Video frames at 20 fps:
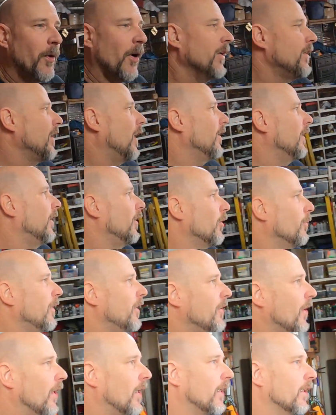probably tired of hearing me
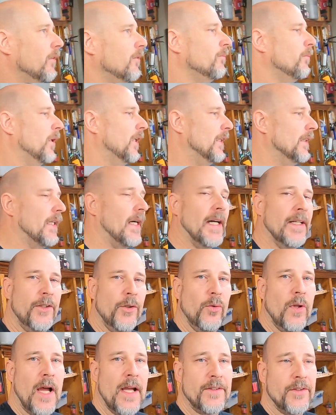talking, but I
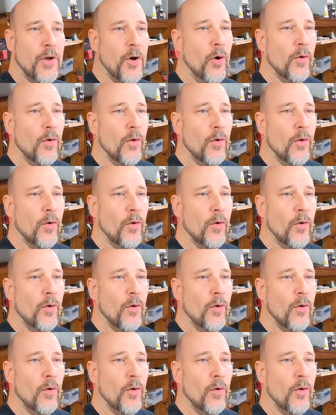do like to